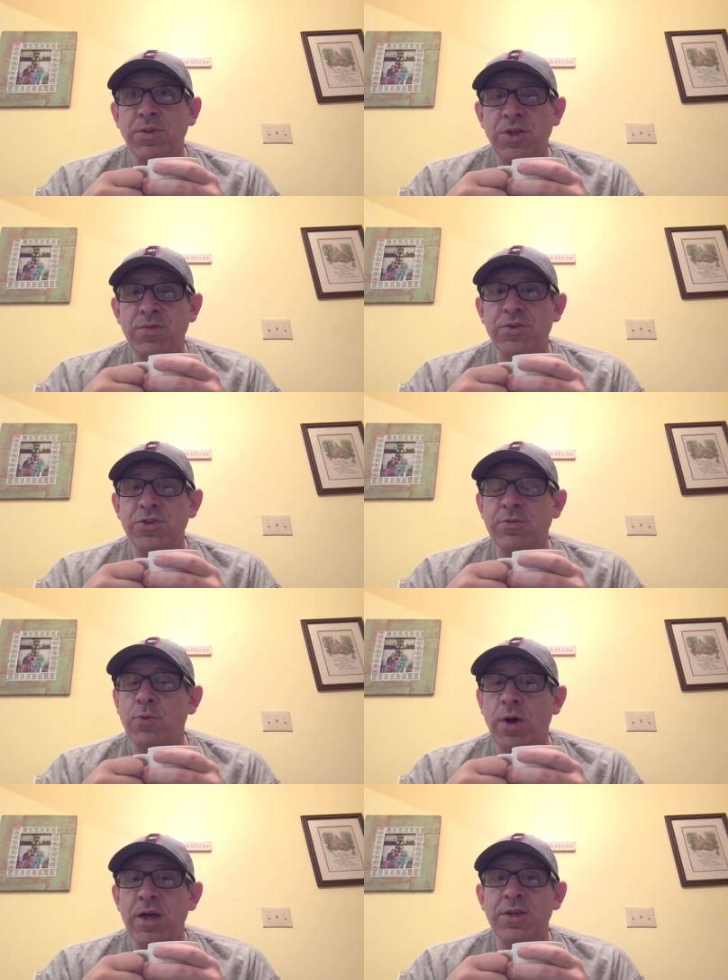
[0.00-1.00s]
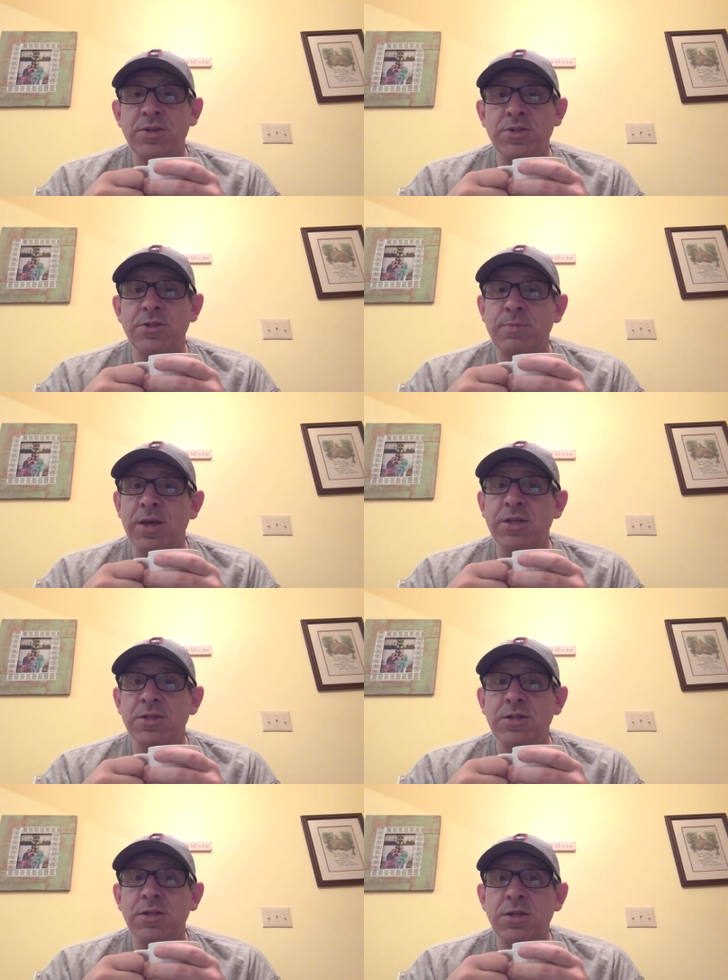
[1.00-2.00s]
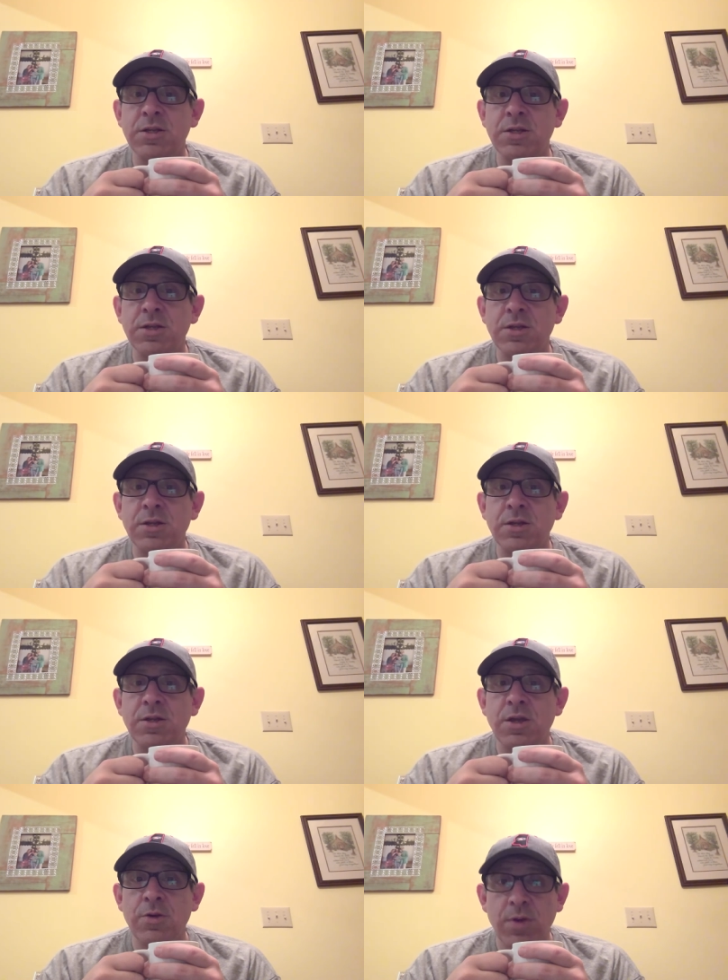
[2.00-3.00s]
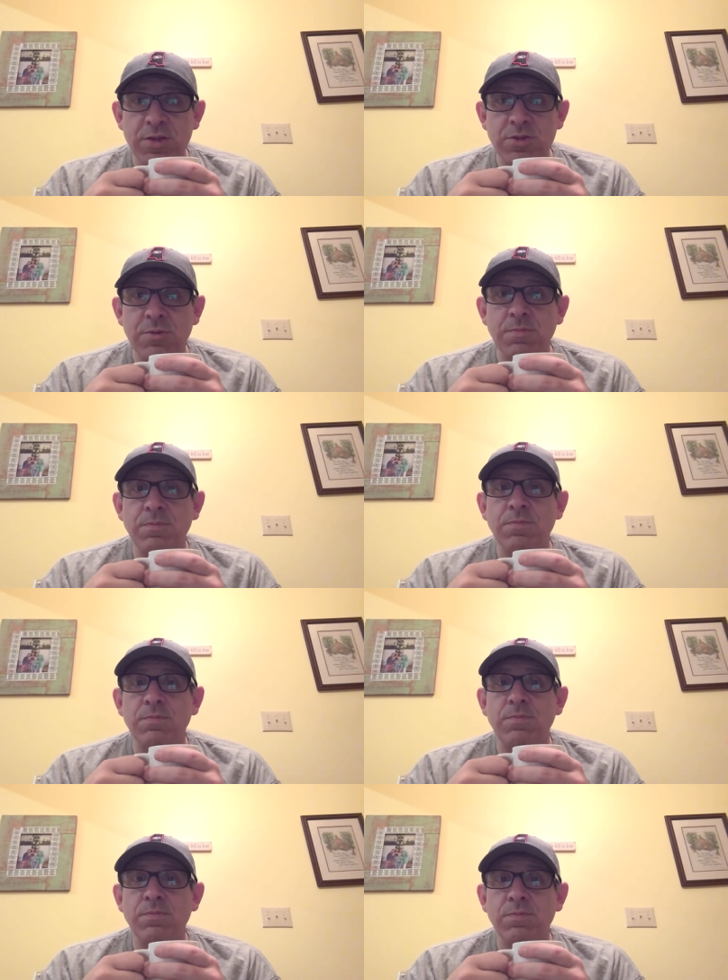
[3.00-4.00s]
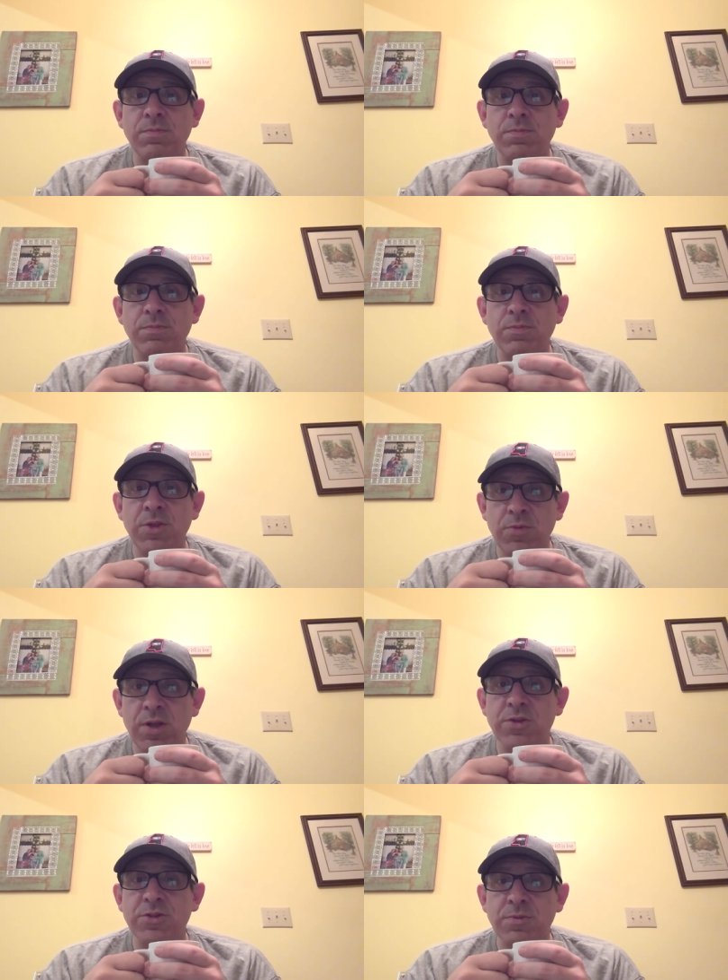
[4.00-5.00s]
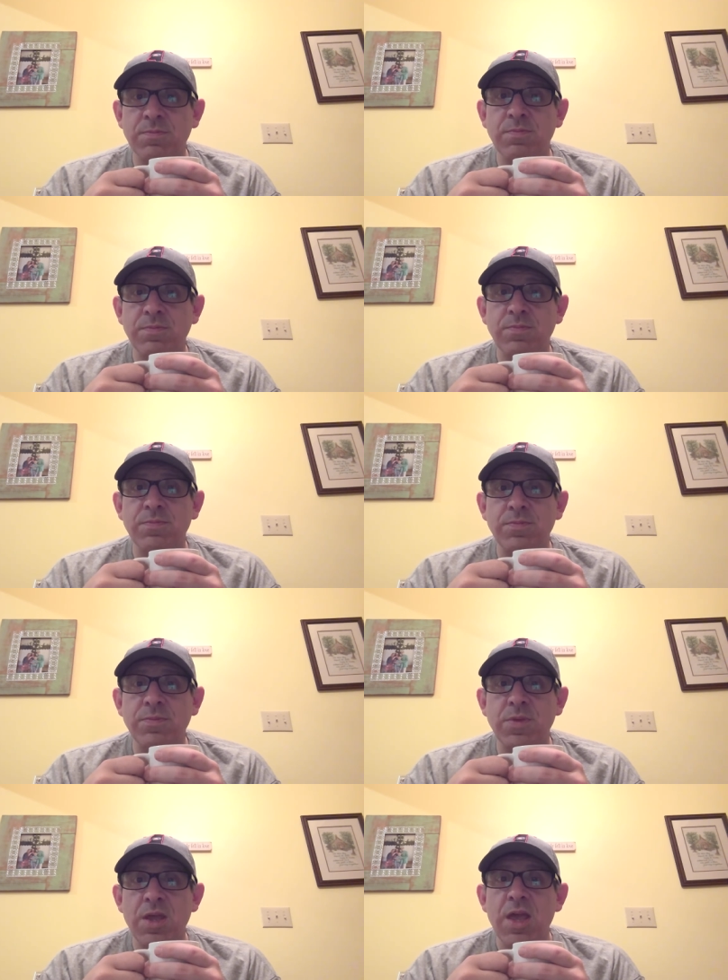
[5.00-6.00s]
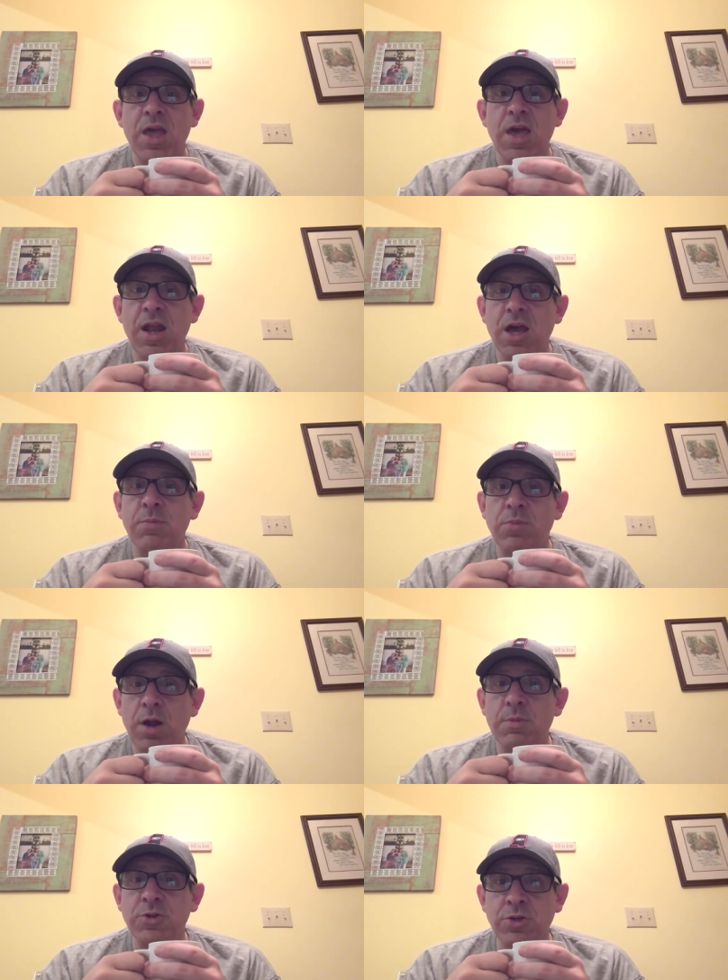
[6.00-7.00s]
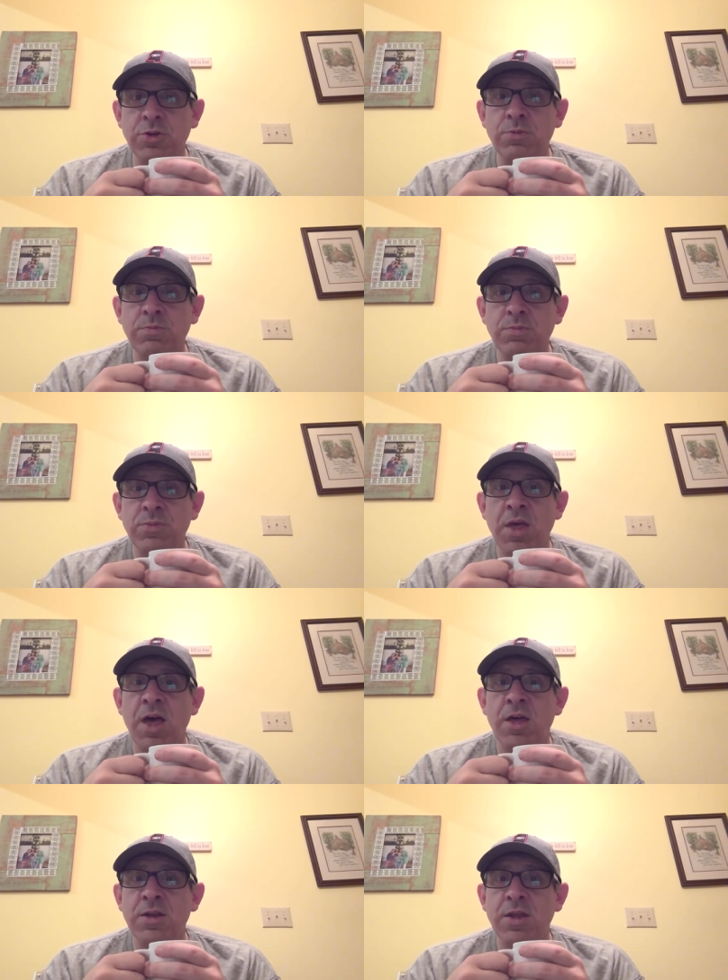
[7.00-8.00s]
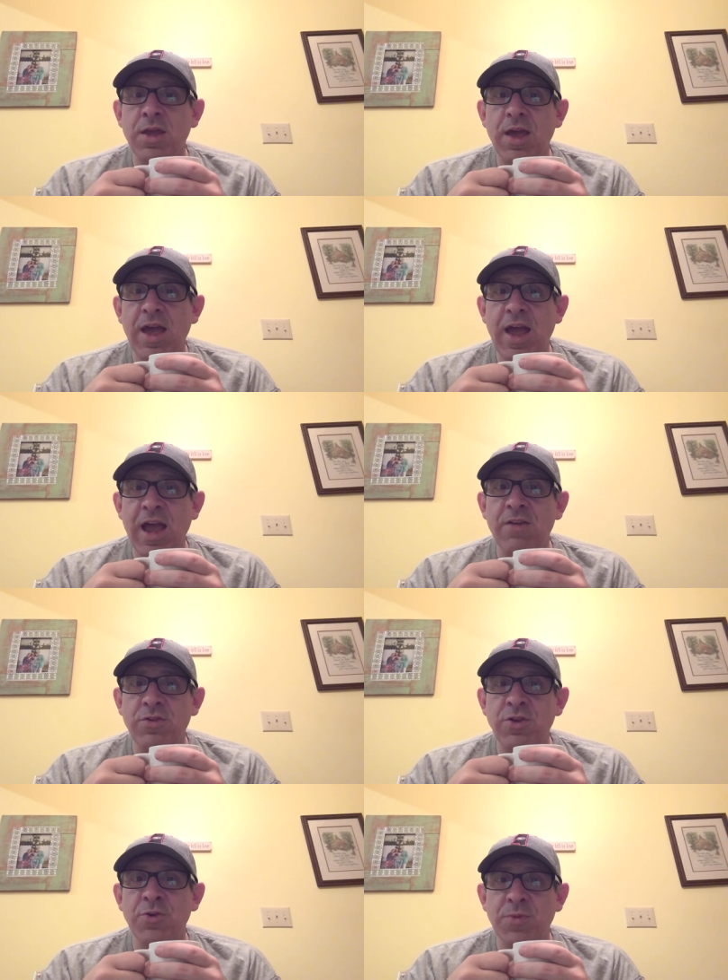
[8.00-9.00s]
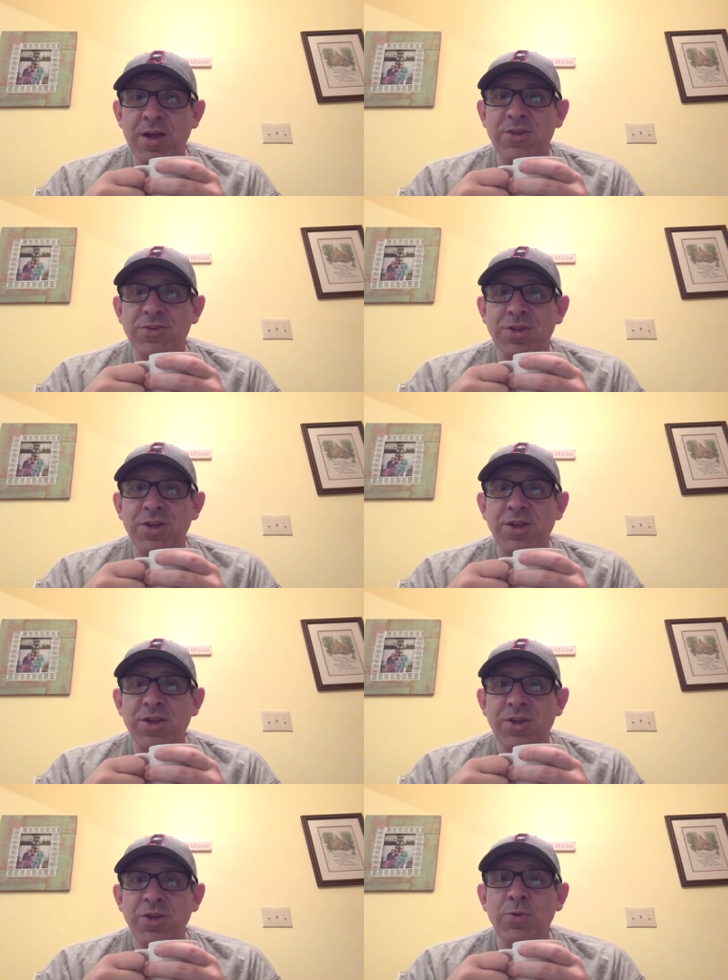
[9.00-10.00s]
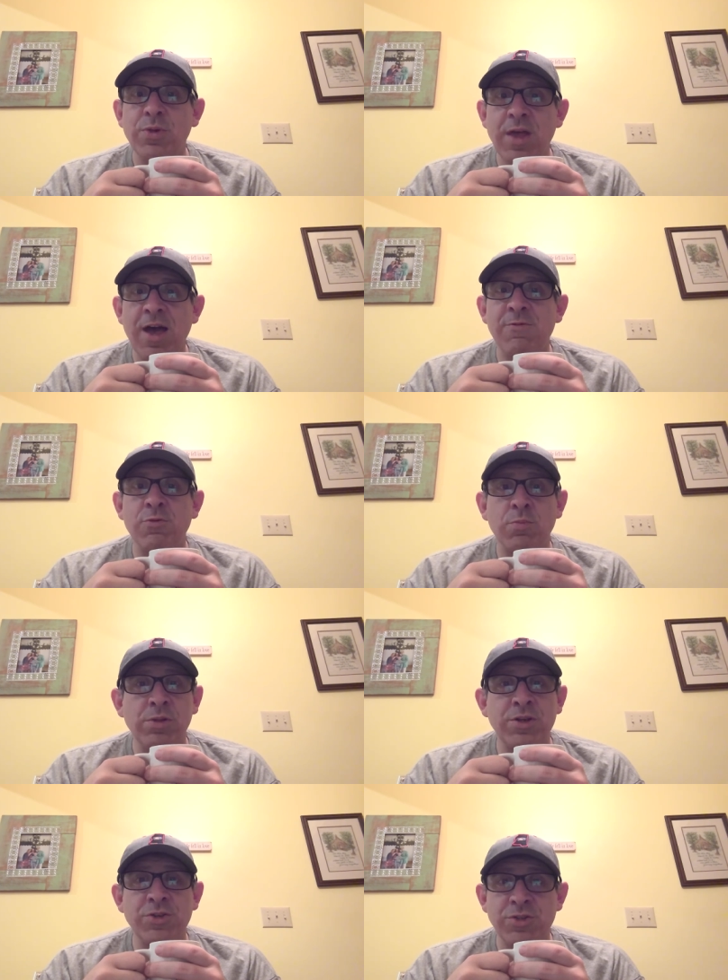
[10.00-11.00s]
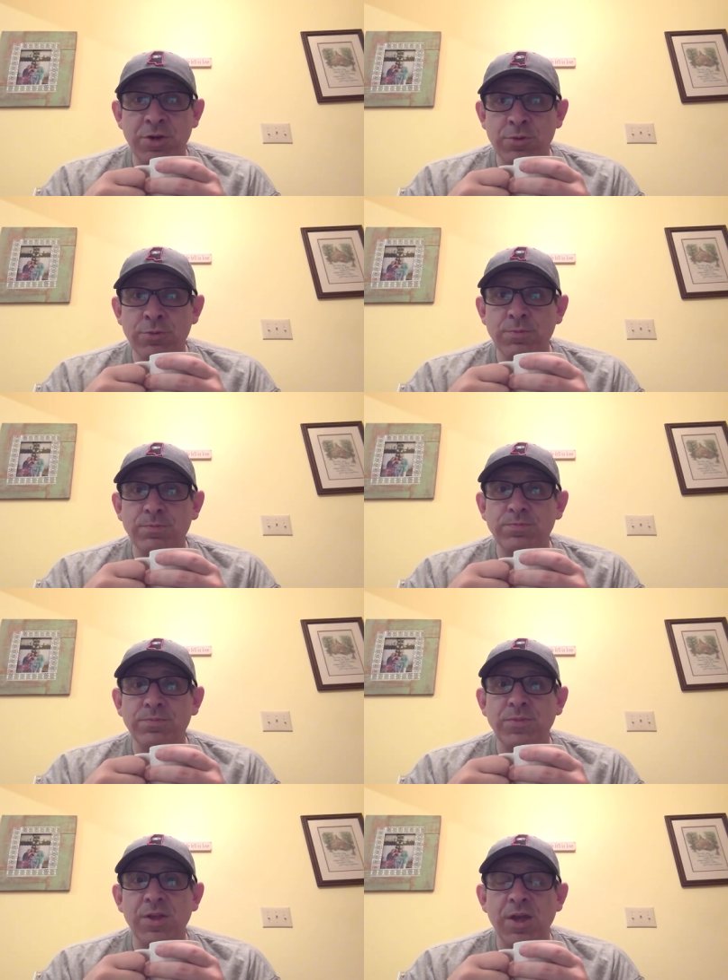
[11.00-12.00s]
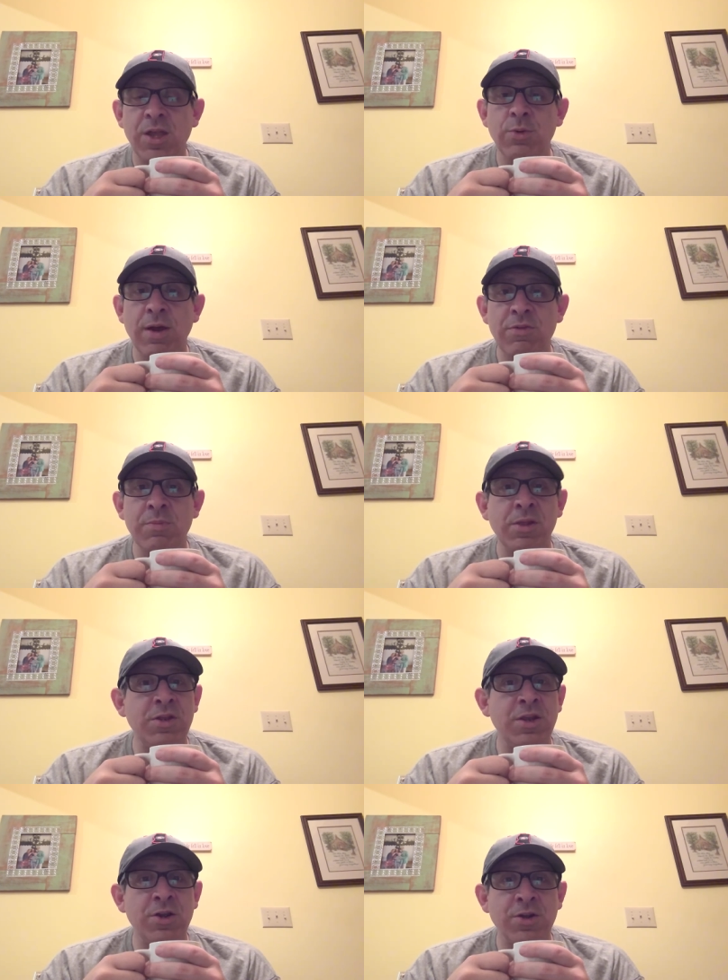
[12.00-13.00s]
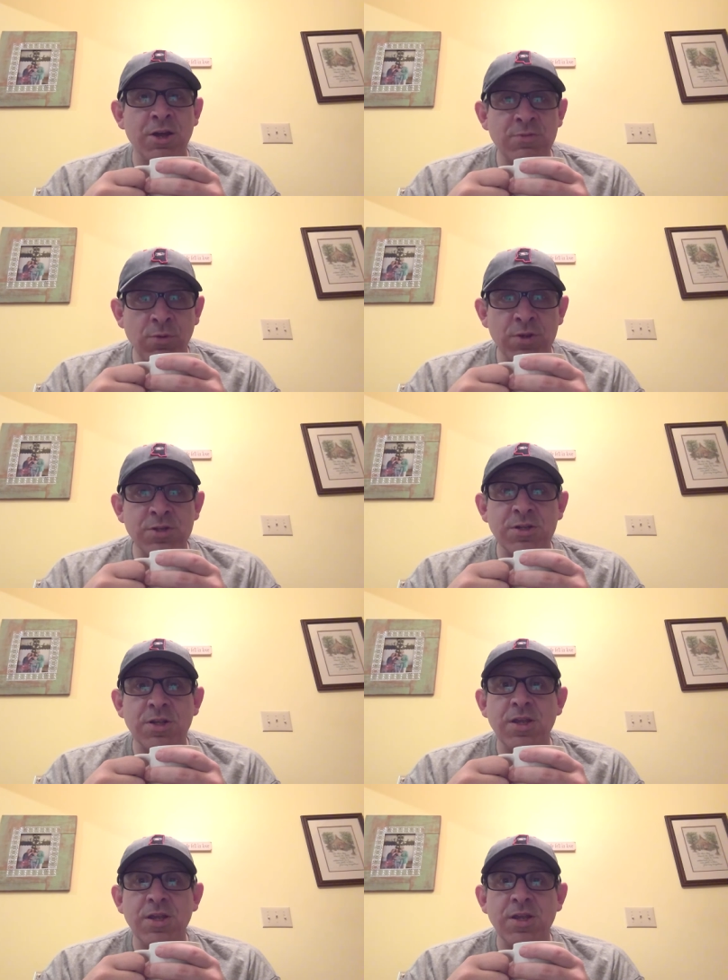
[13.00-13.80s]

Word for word: Give yourself quietness and space and rest. And rest. And I can promise you that after you rest, you will have a replenished soul. You will have the ability to hear God's voice,